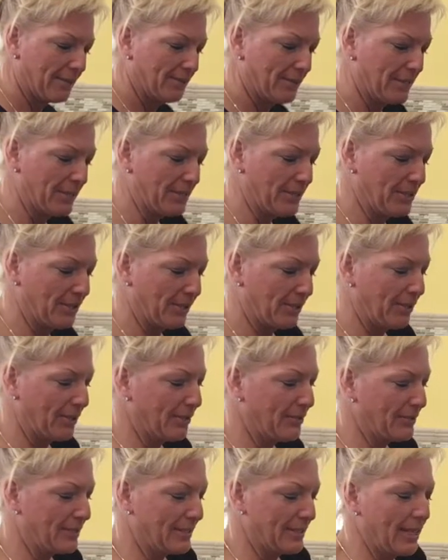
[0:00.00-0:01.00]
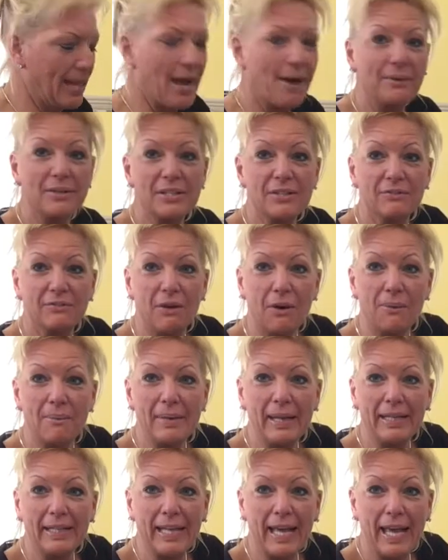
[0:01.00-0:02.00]
want to show you. See how it's
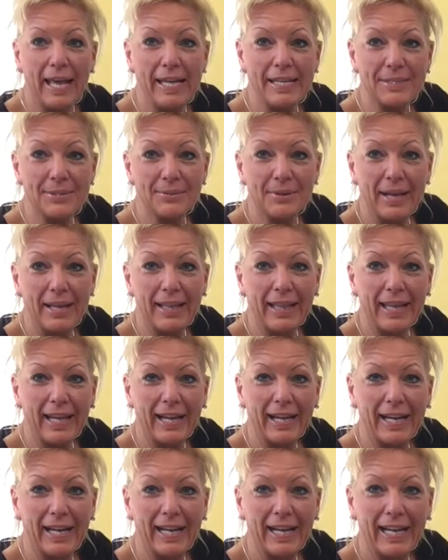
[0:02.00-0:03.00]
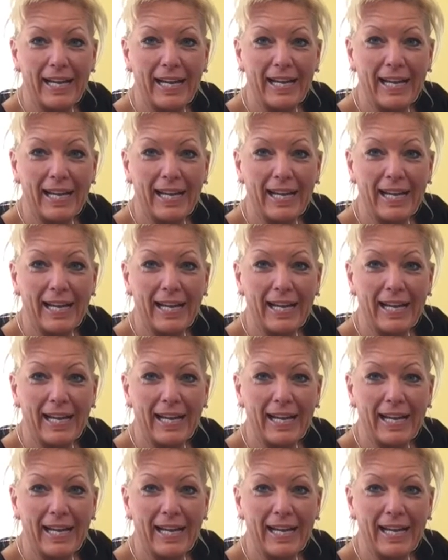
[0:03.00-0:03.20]
foaming nice right there?